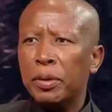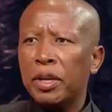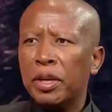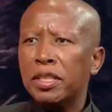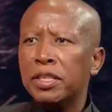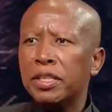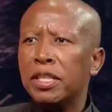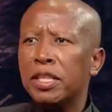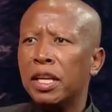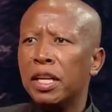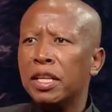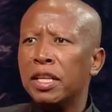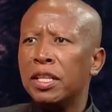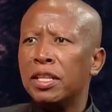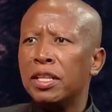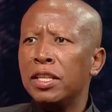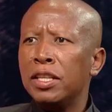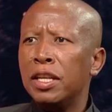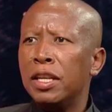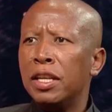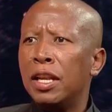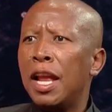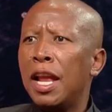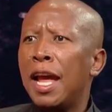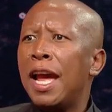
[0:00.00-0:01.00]
President,
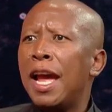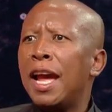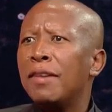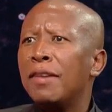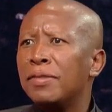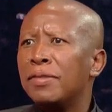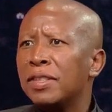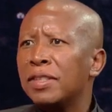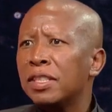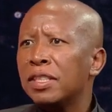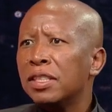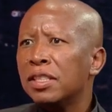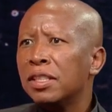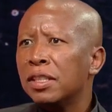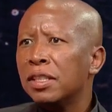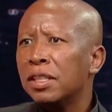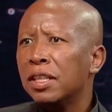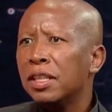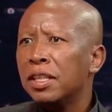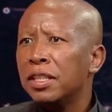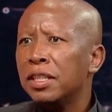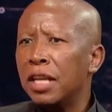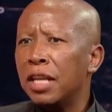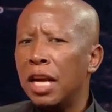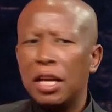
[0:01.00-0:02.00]
he left.
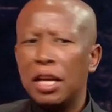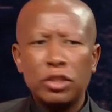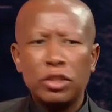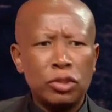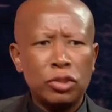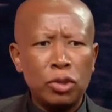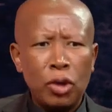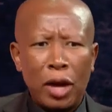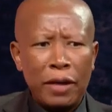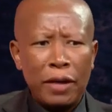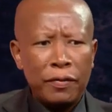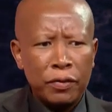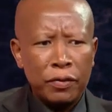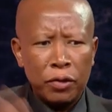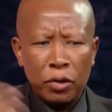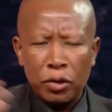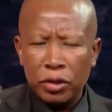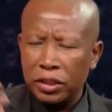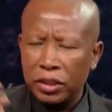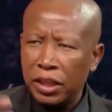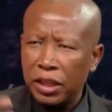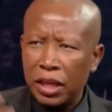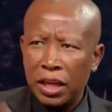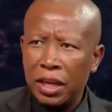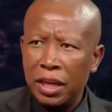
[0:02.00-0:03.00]
Yeah, so I've
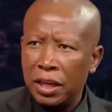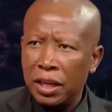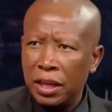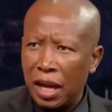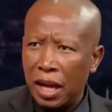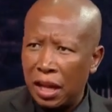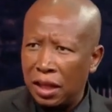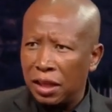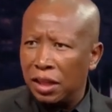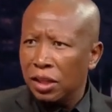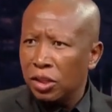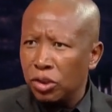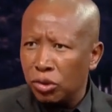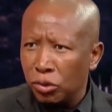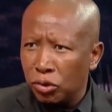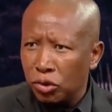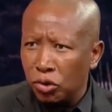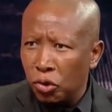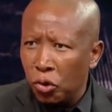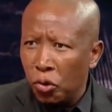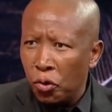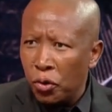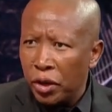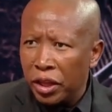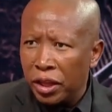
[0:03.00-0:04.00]
got nothing to
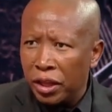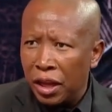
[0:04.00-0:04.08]
do with that.